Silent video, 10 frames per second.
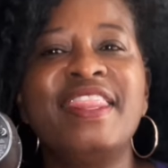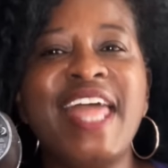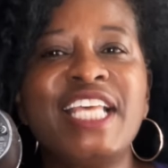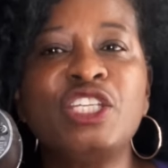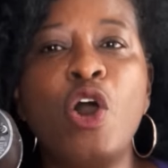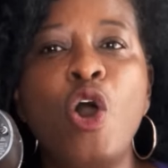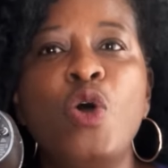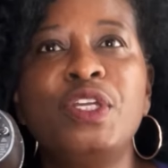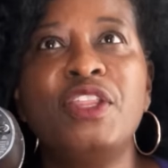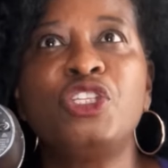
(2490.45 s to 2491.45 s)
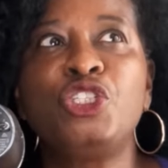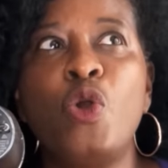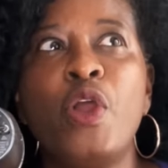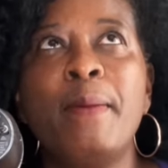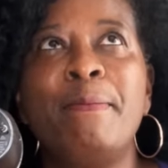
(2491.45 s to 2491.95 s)
That's a whole nother
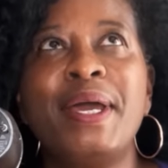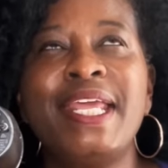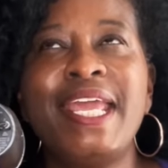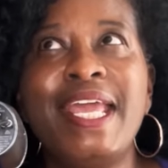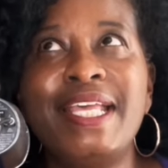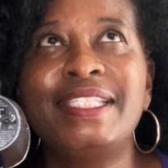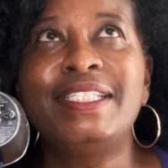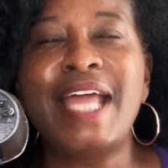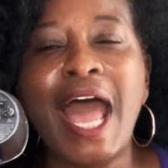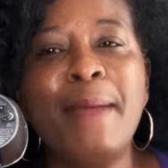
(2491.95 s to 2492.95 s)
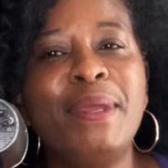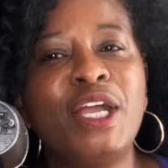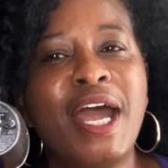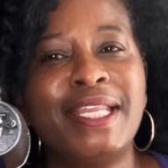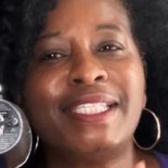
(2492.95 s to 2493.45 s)
story. But is
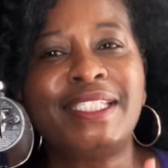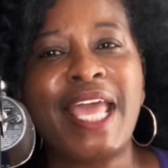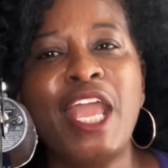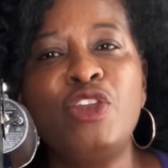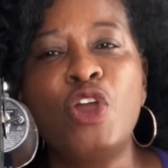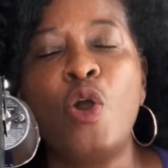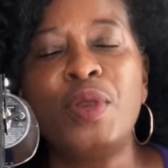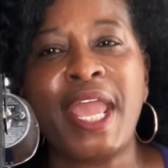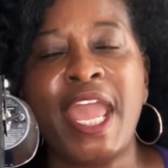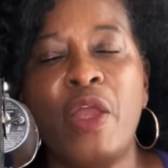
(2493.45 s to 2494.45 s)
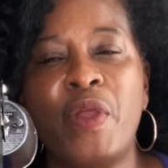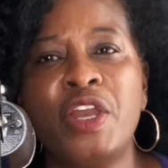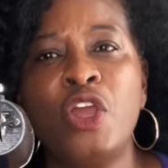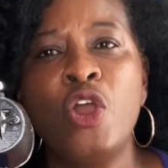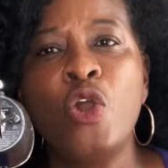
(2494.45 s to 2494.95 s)
Dymond going to say no to
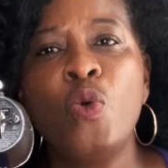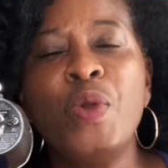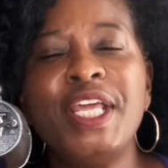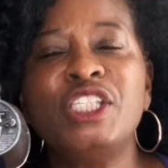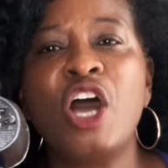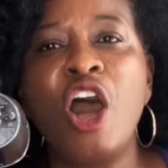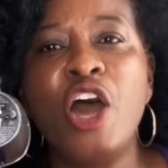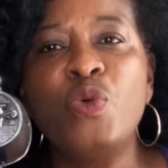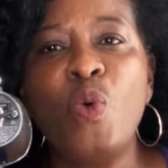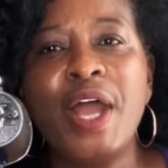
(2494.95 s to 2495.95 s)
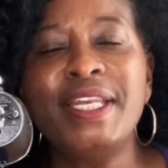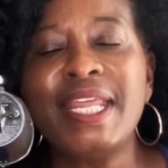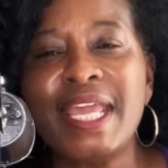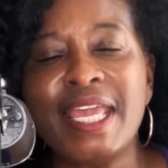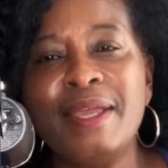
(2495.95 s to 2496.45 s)
Aaron when he's on
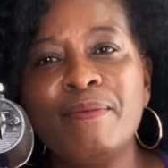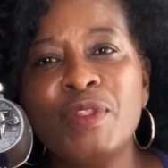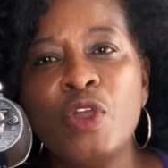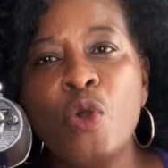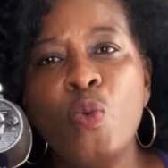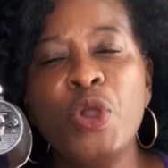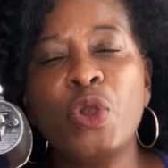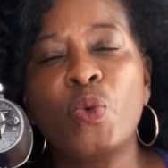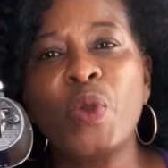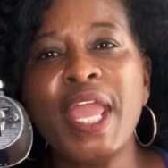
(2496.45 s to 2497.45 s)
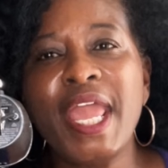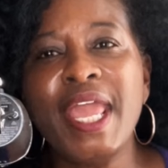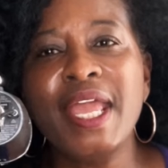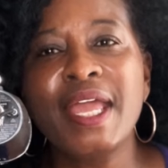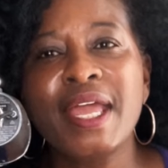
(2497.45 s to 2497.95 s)
one knee with a
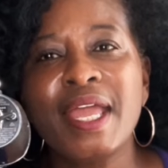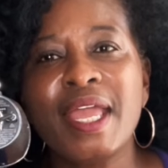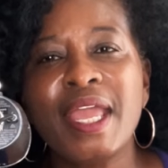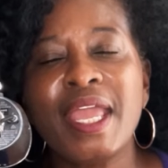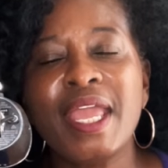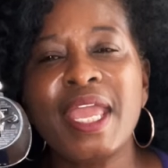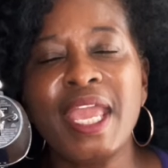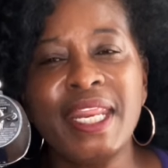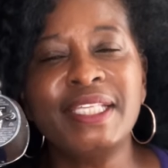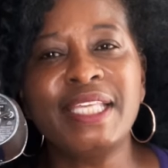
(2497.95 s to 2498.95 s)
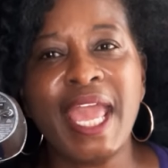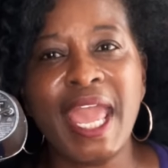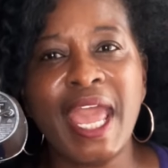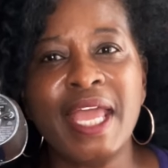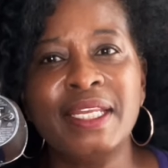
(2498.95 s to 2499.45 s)
ring in his
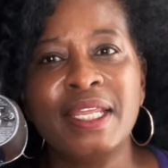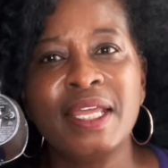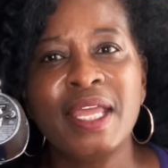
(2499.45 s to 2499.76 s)
hand?